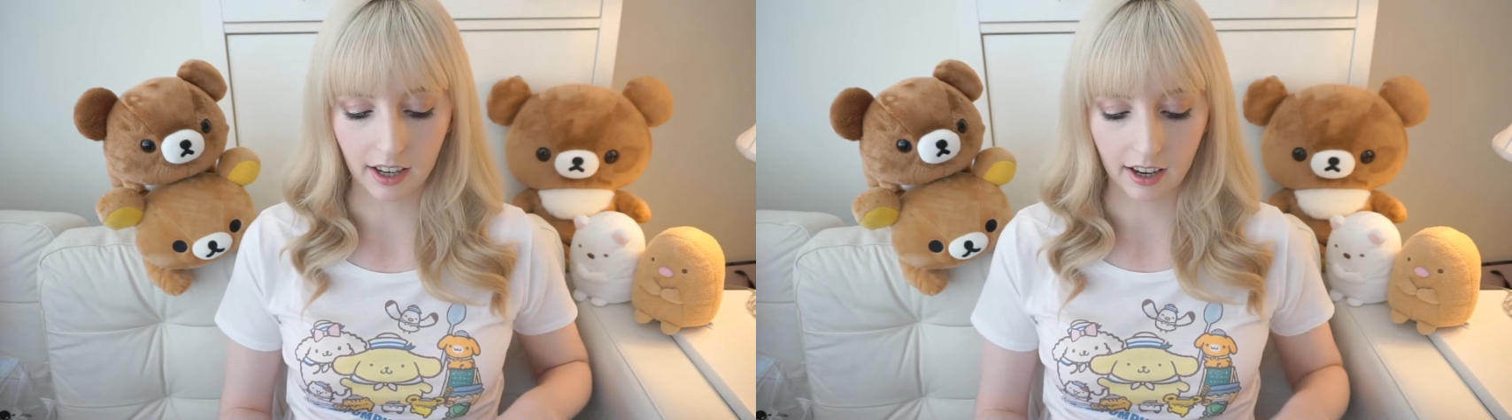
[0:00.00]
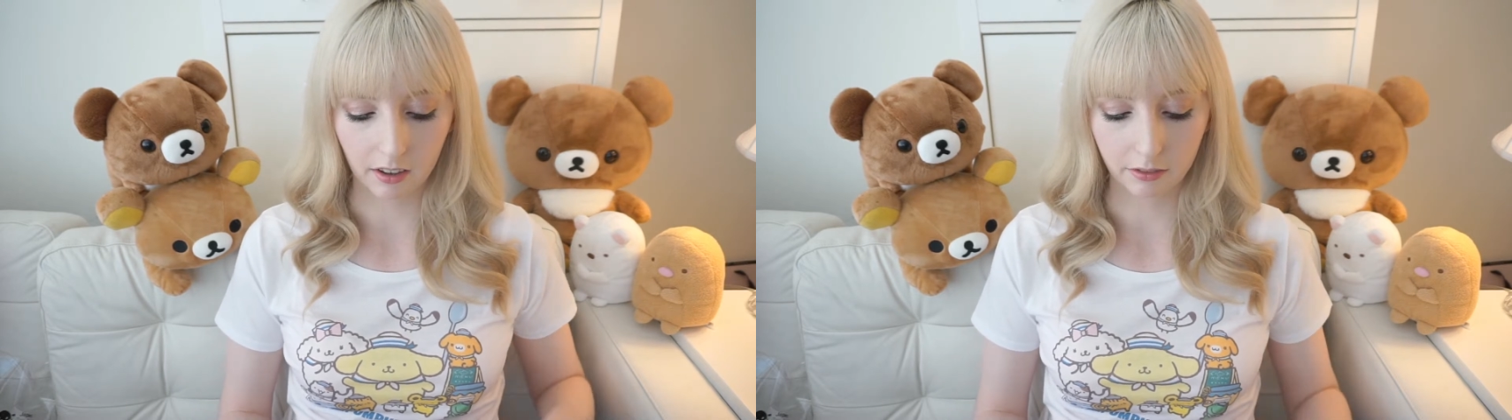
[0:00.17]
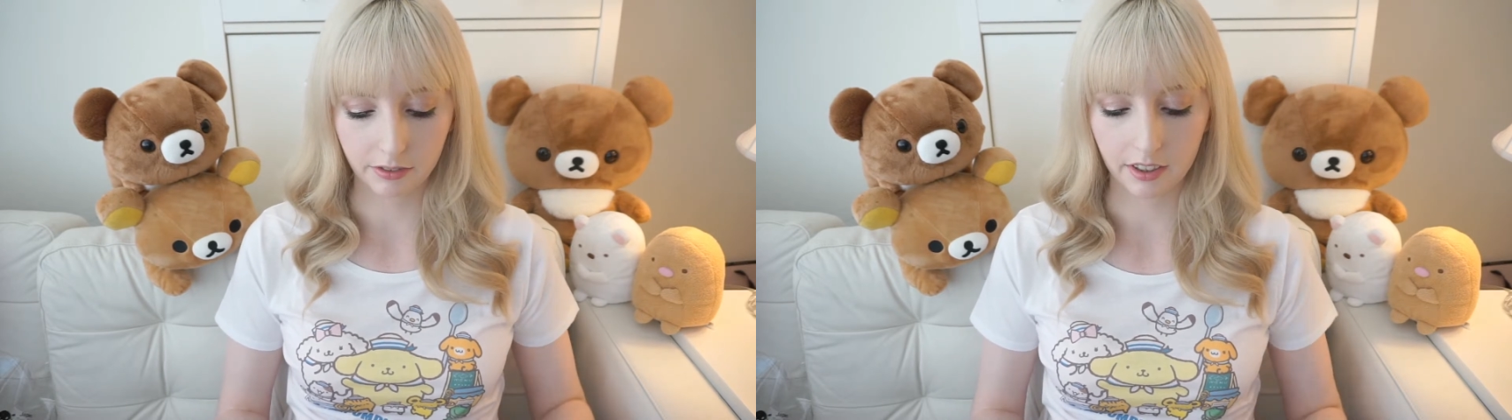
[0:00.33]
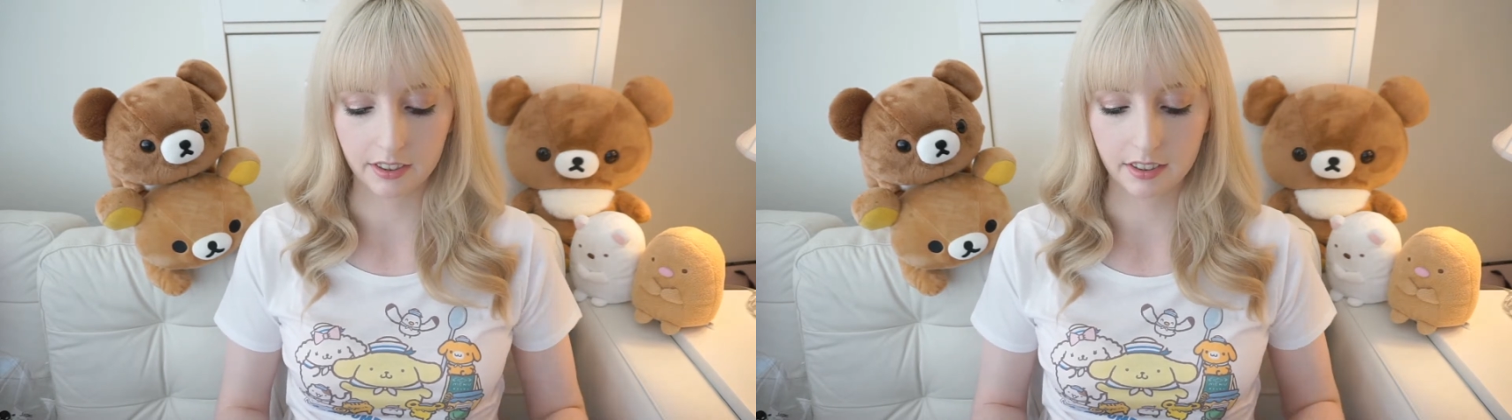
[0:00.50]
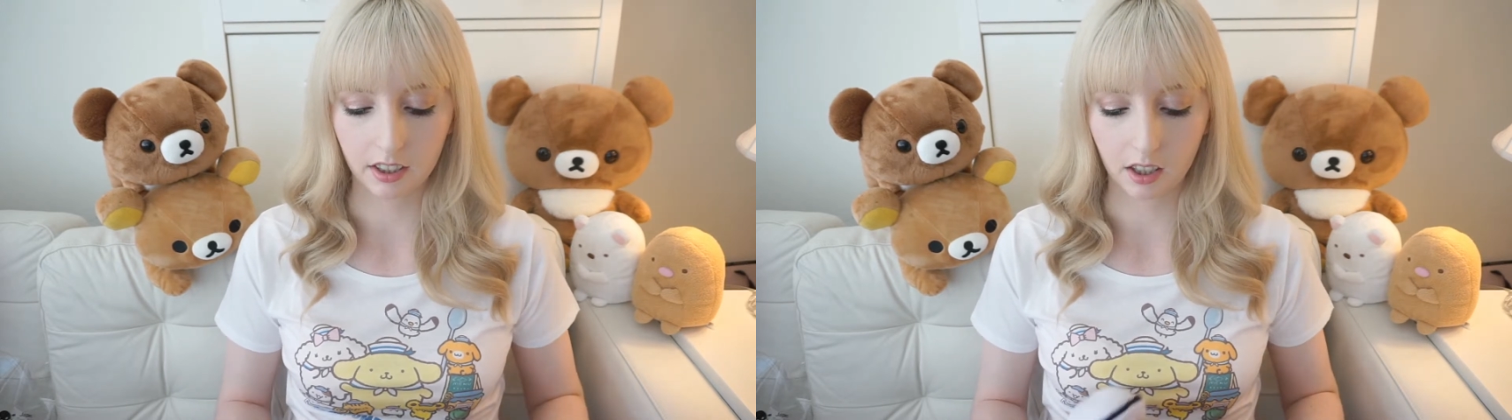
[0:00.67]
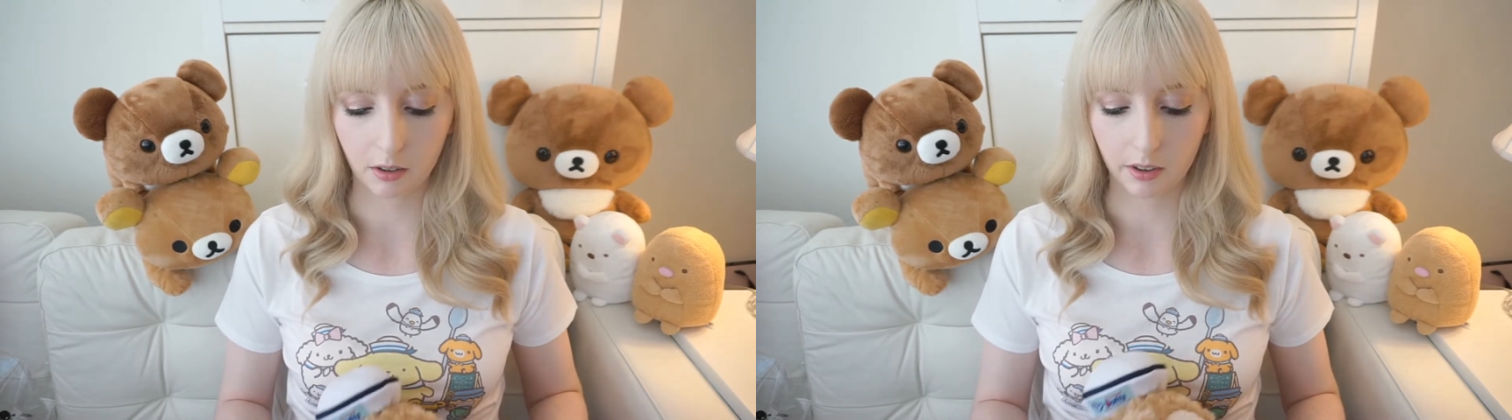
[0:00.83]
outfits
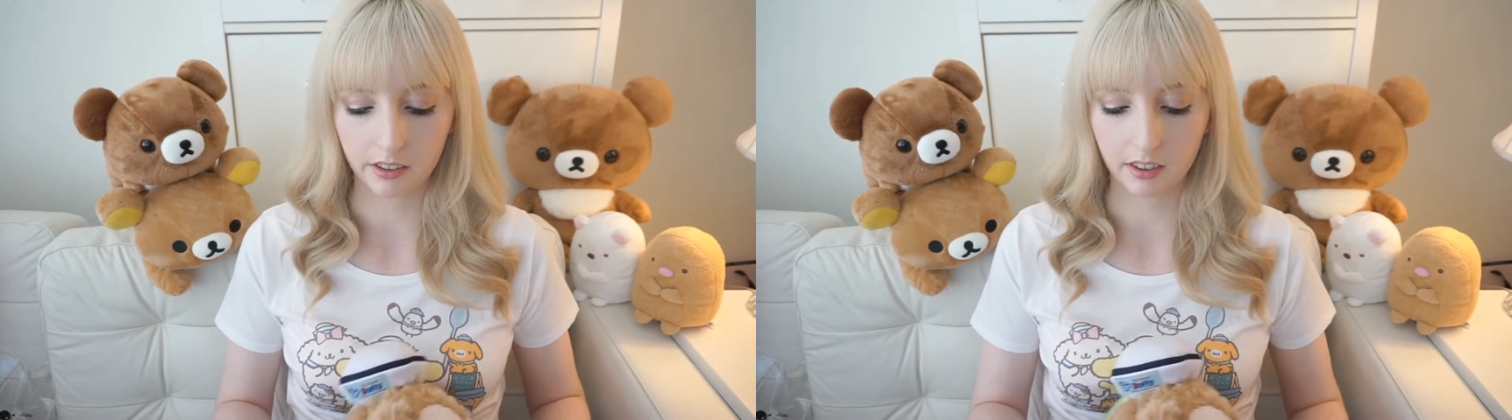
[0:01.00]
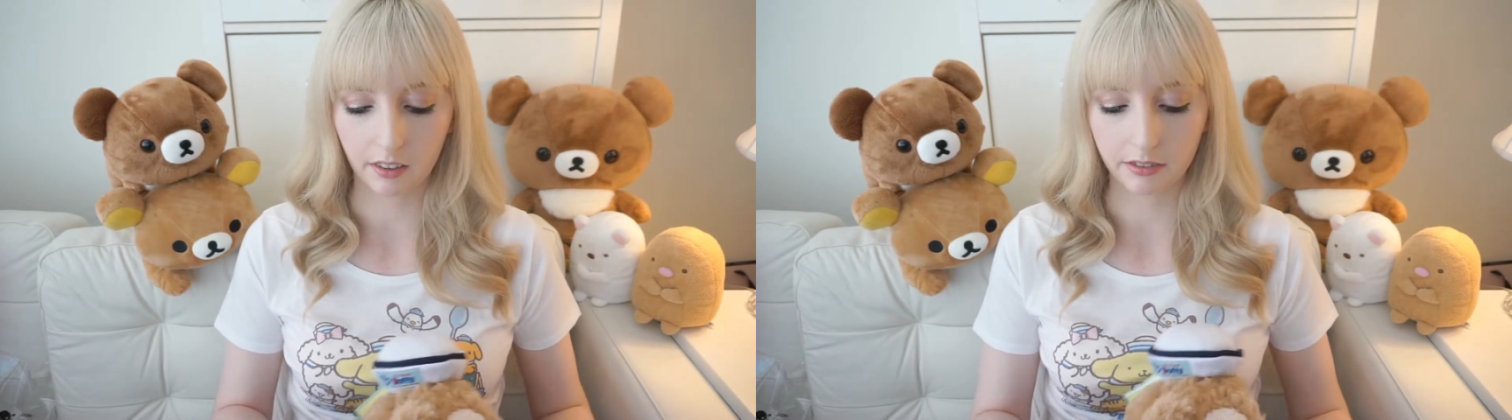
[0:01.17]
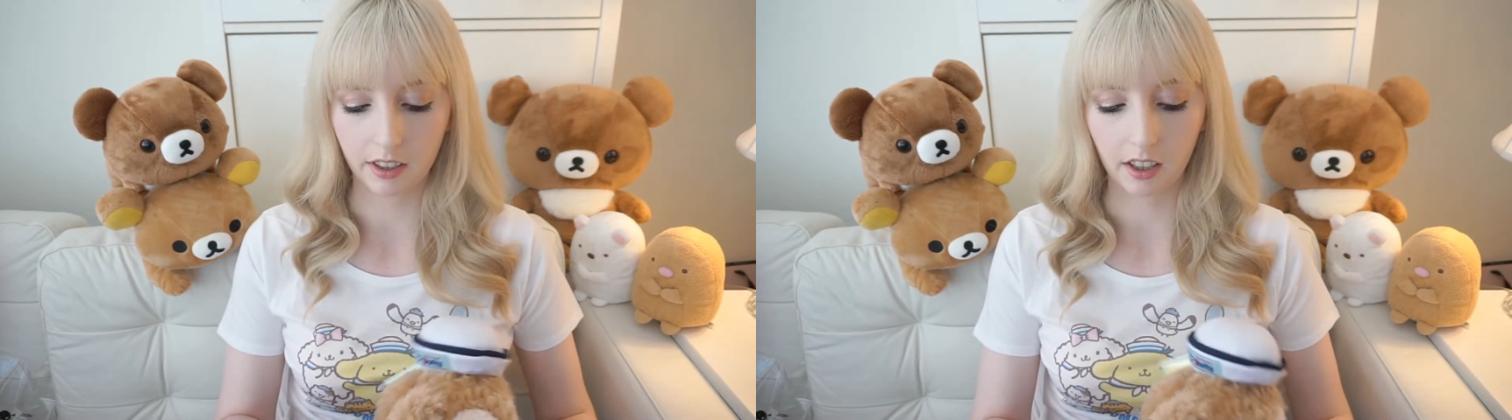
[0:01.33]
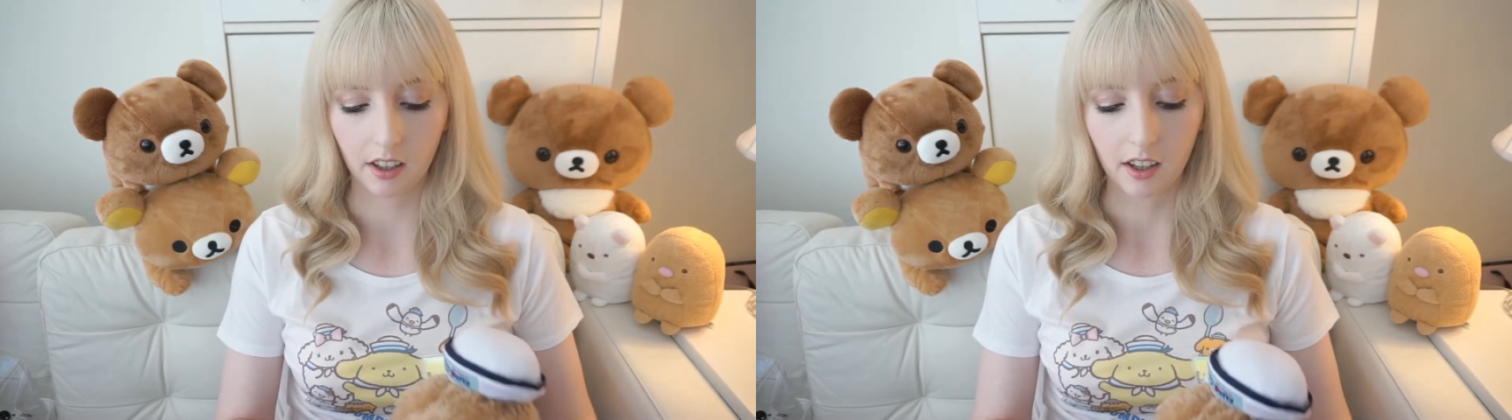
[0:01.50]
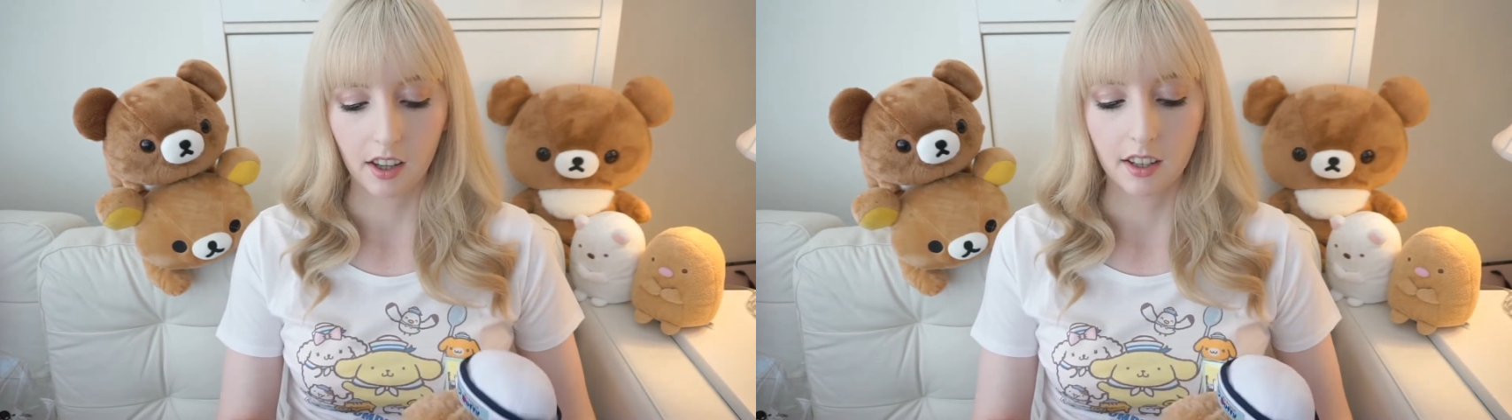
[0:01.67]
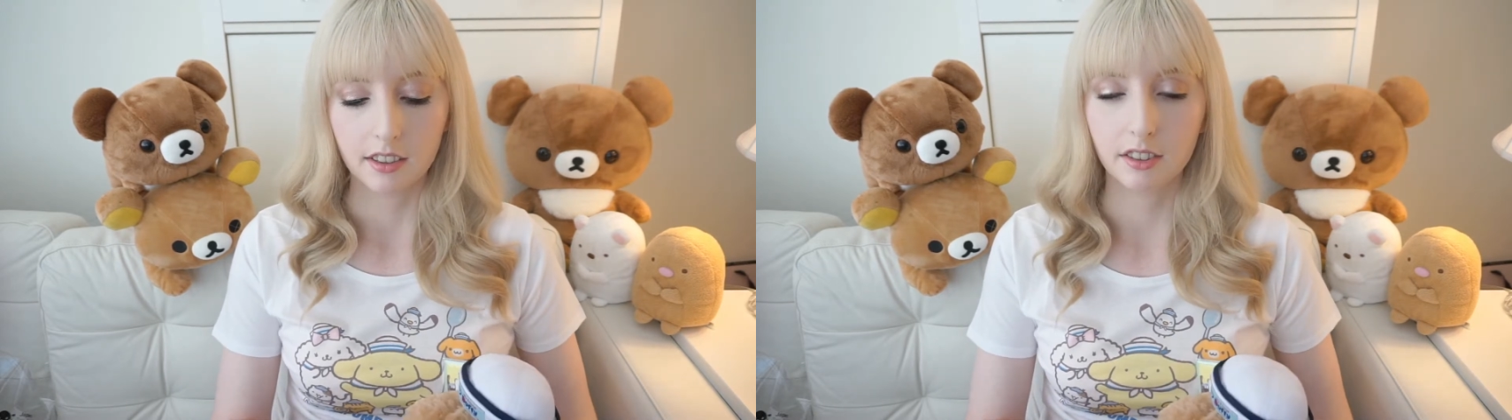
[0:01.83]
to go with Duffy.
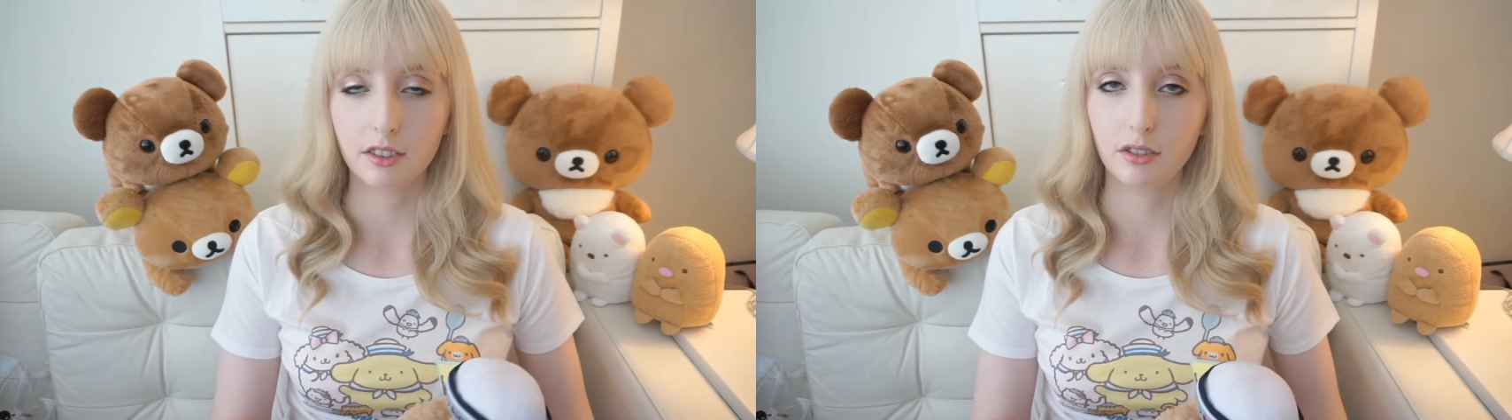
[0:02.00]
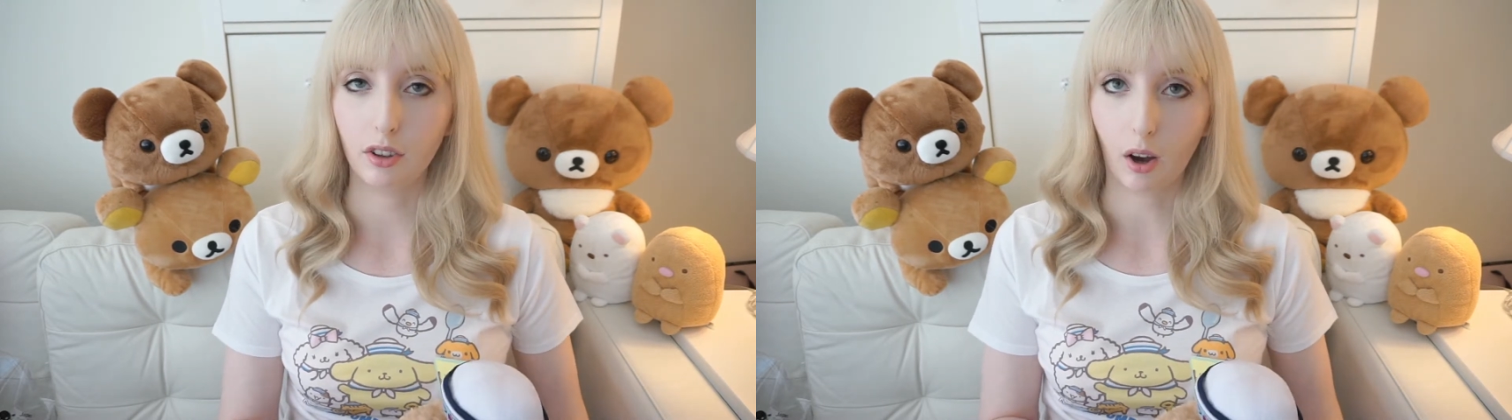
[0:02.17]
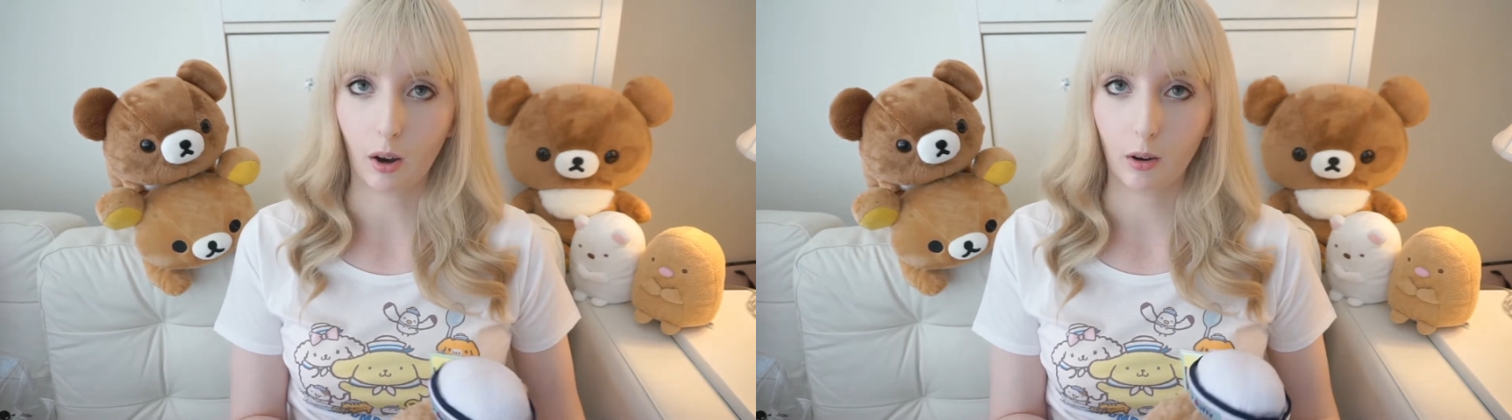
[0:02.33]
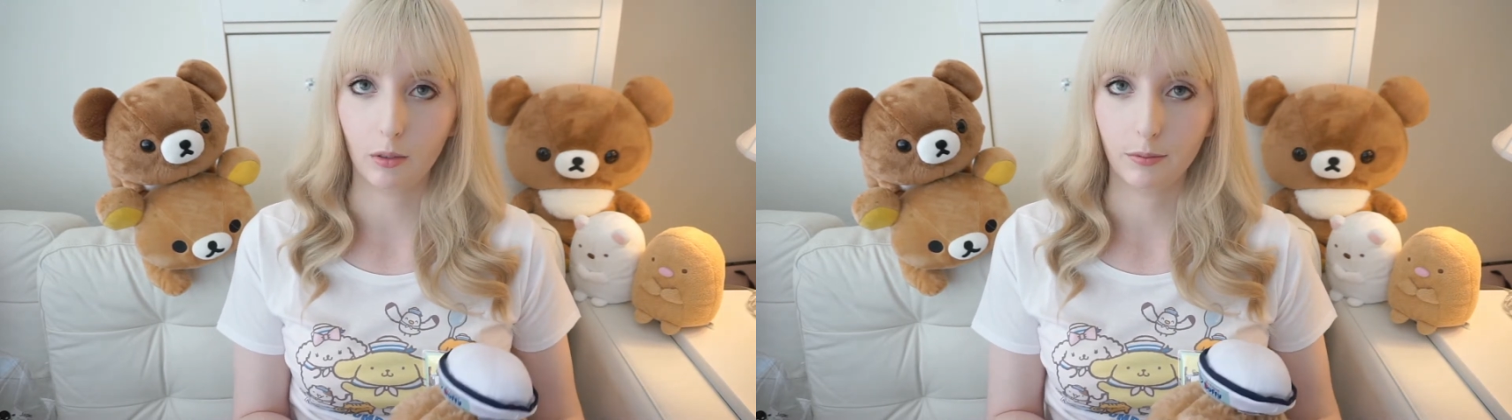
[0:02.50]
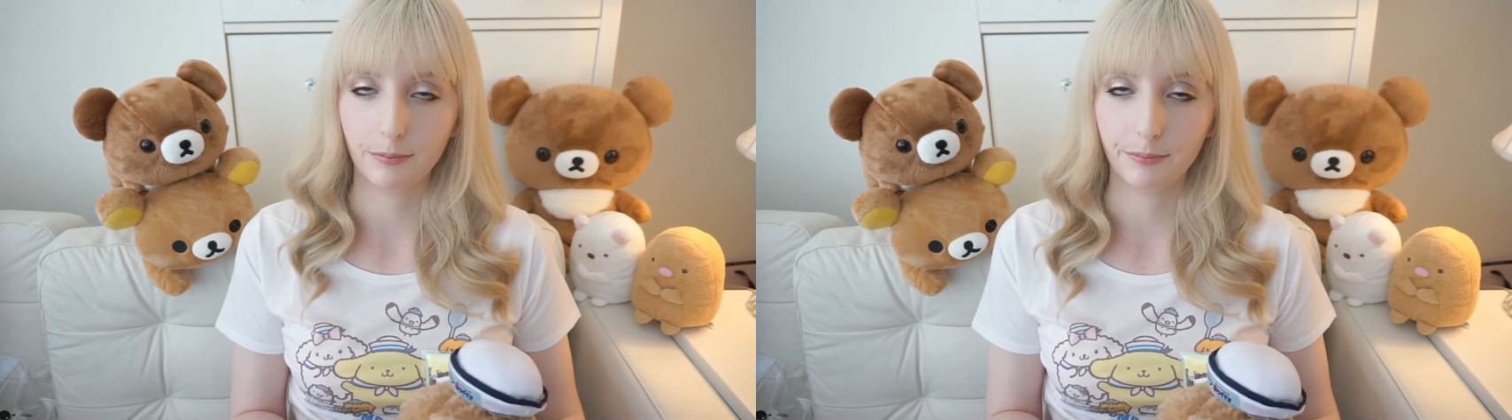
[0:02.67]
So